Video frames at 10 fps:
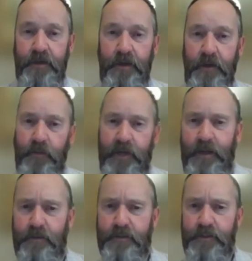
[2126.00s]
I hope that
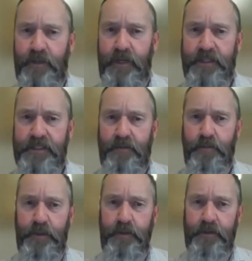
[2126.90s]
helps with the
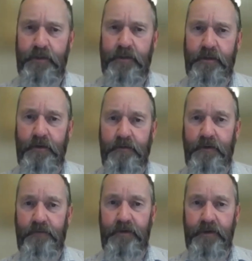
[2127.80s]
example
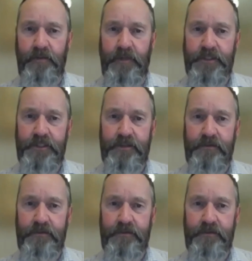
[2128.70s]
of an EMS.